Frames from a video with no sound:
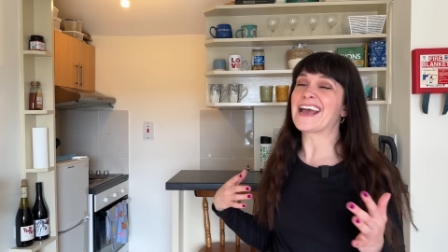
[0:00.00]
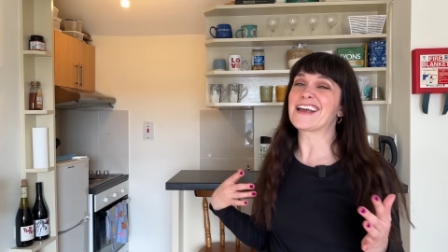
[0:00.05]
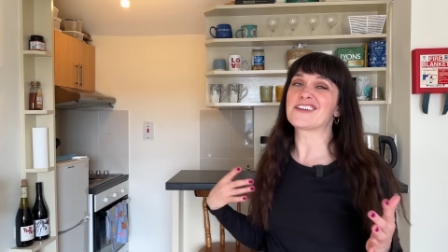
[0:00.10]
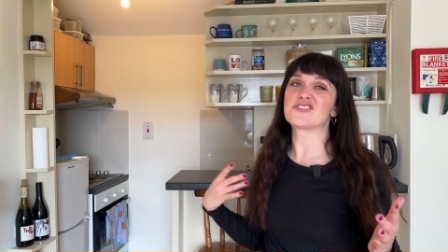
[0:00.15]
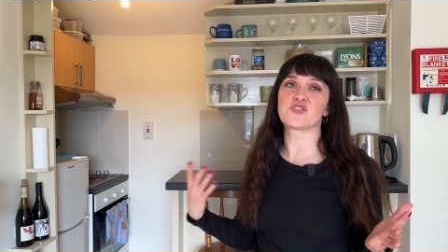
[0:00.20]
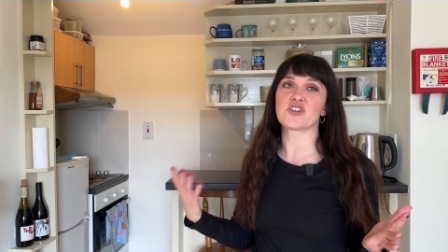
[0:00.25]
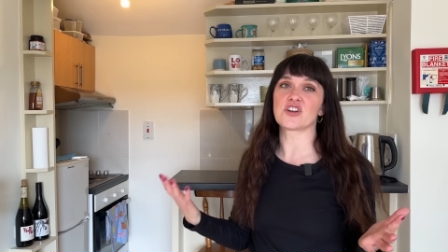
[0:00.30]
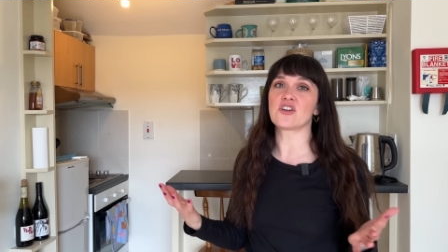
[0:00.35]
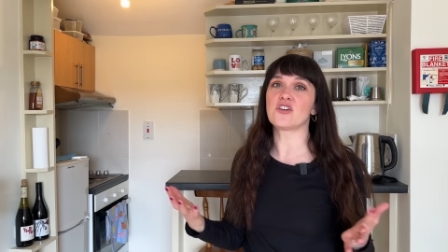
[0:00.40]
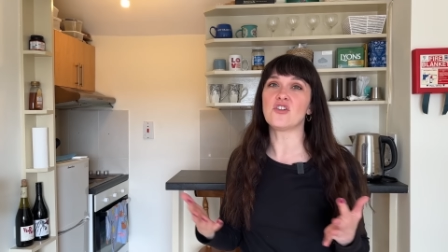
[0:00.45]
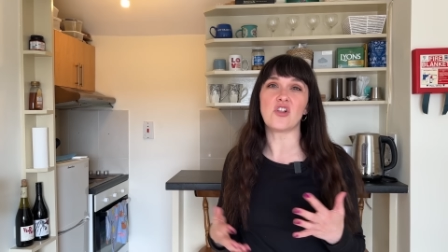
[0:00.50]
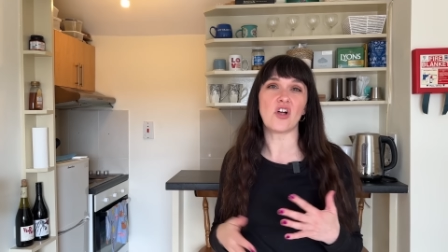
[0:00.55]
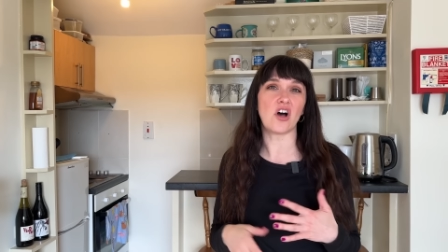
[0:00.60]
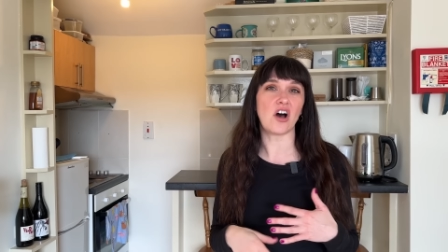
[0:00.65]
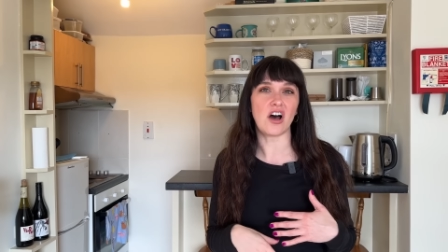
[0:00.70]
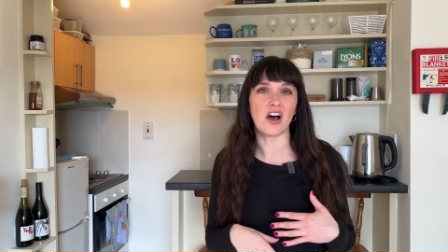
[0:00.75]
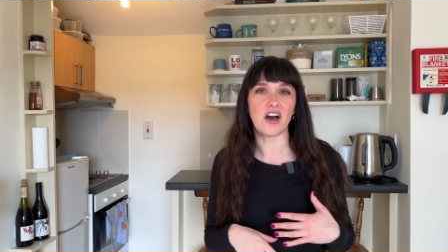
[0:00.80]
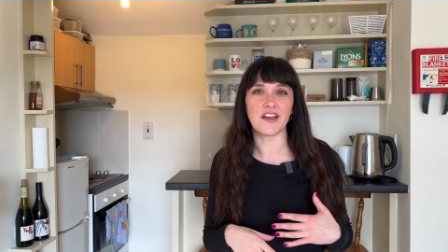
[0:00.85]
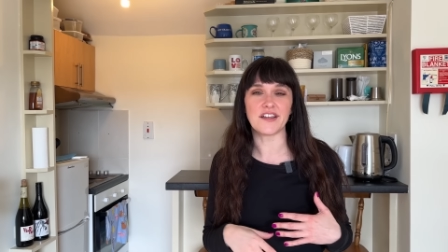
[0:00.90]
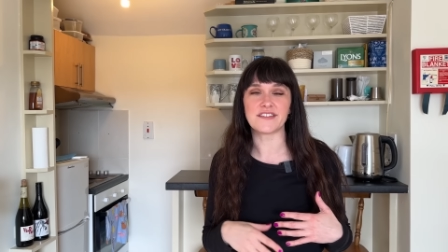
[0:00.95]
extra
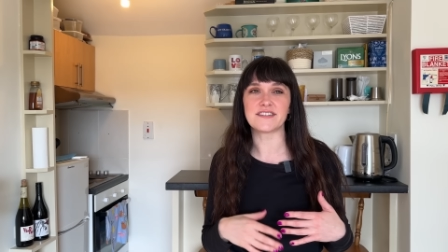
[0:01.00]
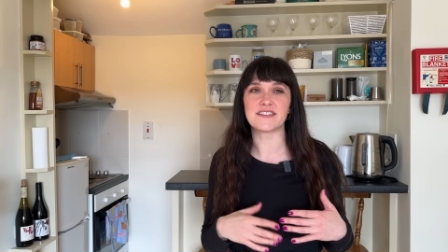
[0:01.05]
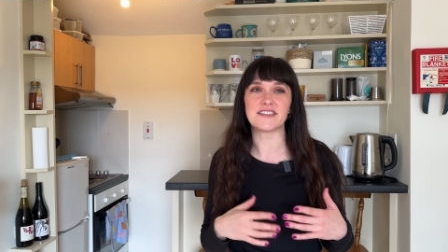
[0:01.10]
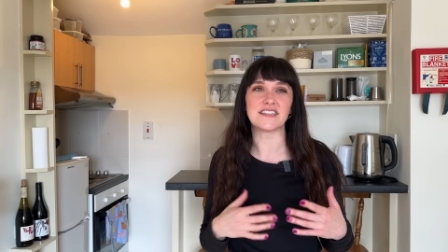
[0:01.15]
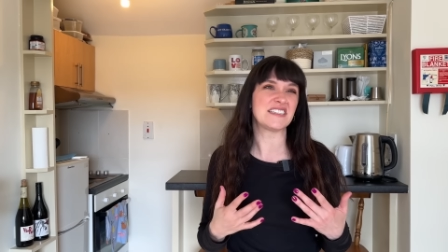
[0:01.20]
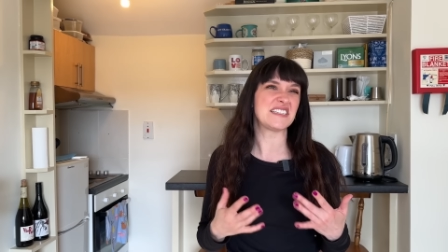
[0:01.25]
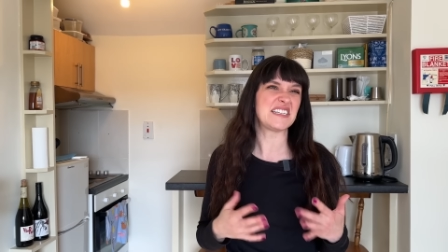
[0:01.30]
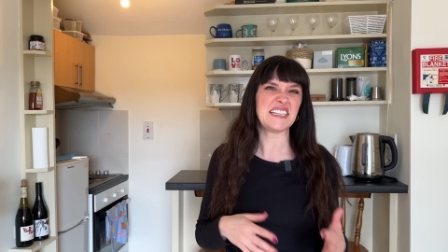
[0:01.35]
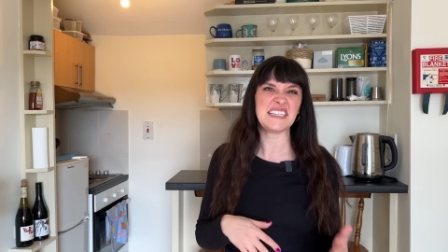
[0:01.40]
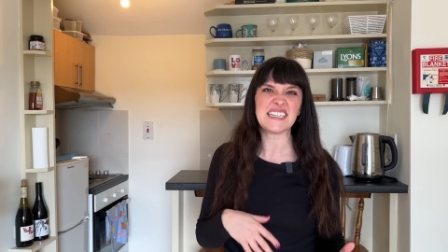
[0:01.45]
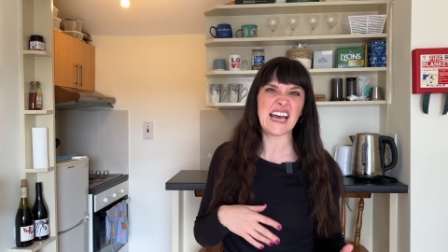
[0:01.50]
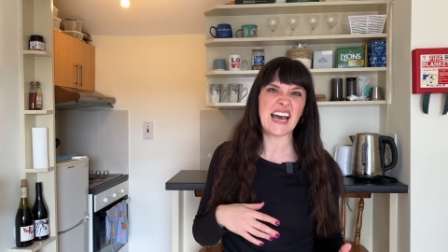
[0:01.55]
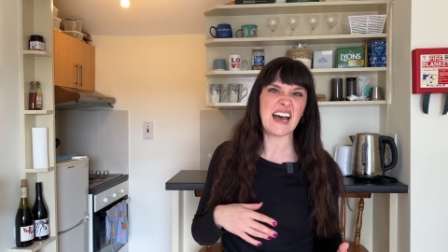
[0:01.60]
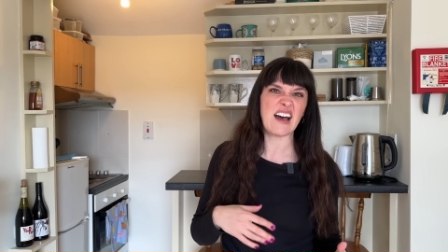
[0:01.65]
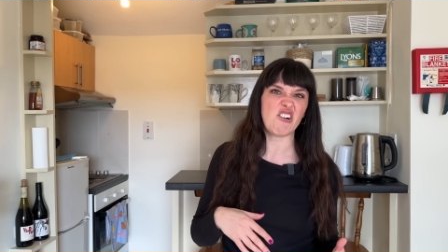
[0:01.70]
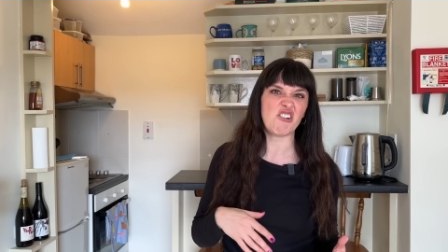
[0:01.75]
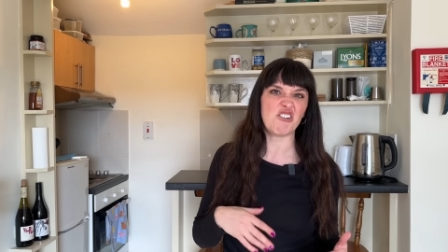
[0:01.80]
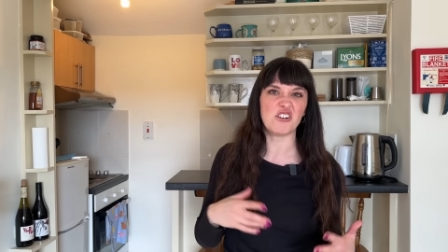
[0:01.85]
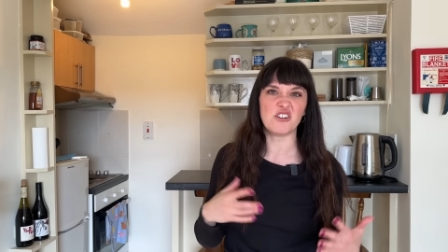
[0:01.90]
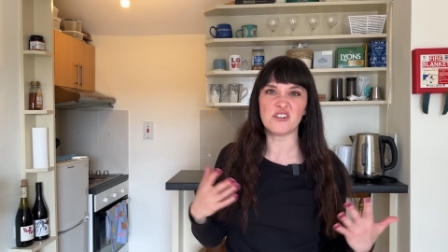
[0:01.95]
cloths and tea
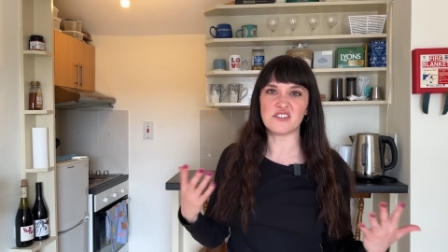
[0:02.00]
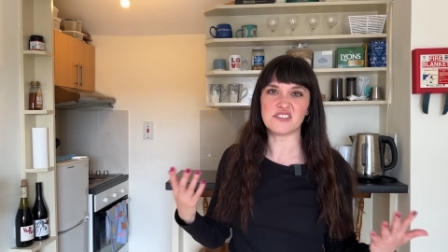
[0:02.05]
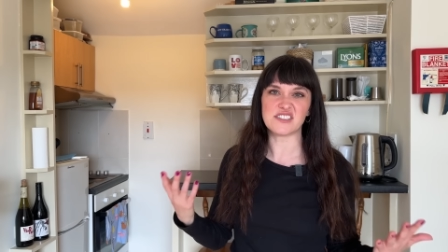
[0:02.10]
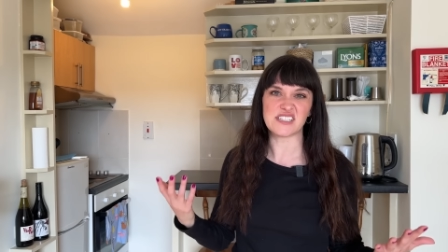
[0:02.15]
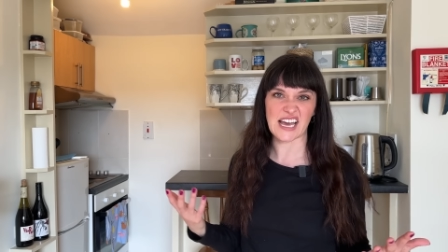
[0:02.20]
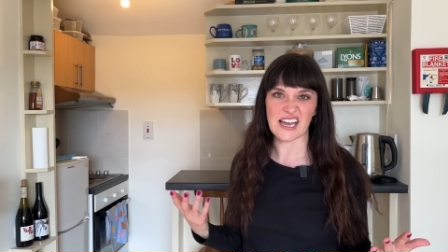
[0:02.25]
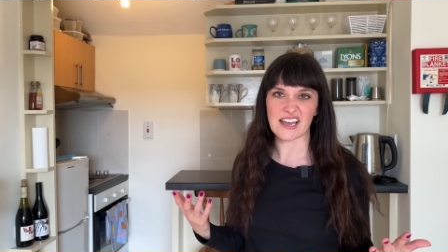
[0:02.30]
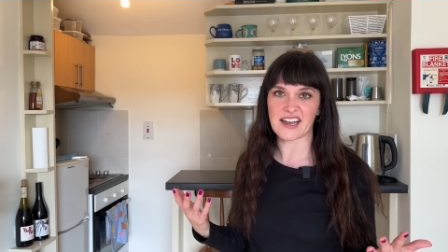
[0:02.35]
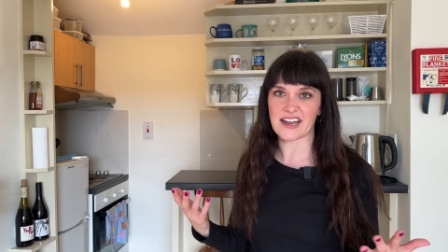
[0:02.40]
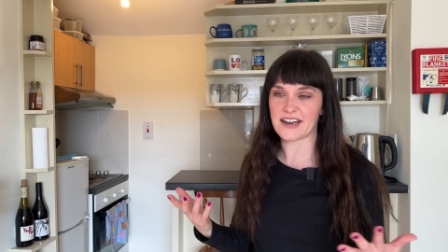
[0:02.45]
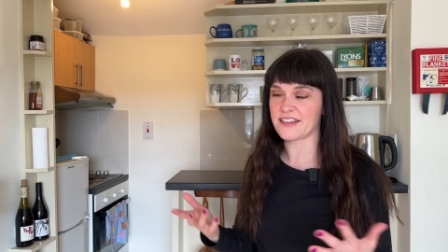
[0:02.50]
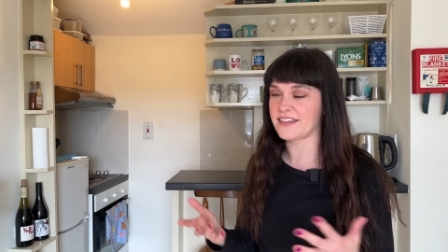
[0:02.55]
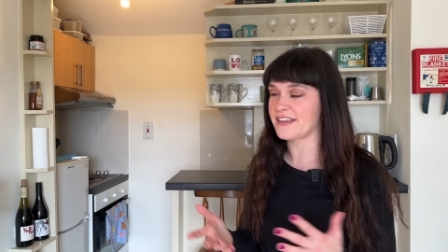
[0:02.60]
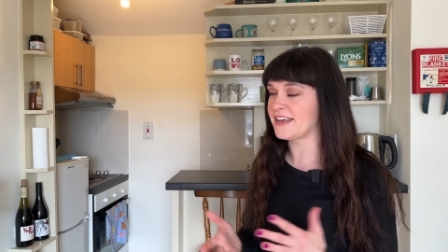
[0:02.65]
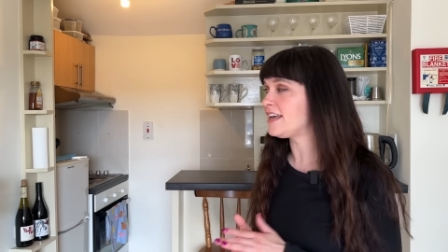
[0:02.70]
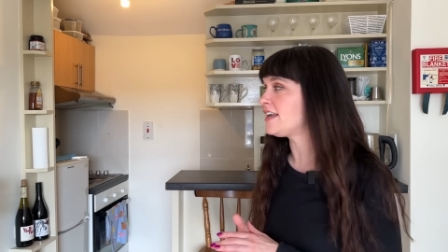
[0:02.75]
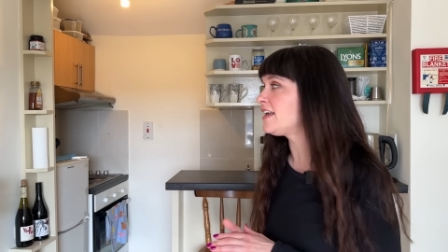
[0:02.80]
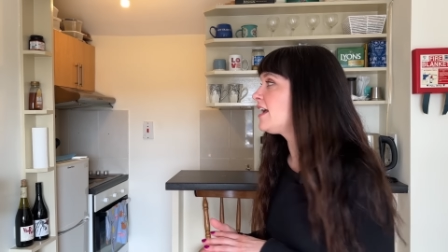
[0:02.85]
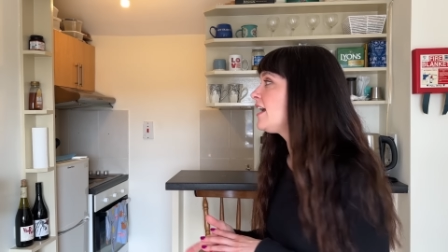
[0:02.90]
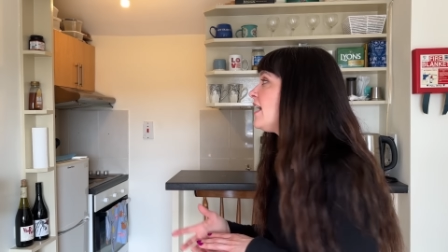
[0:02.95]
towels, that kind of
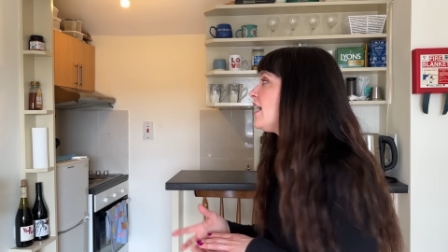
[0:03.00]
thing.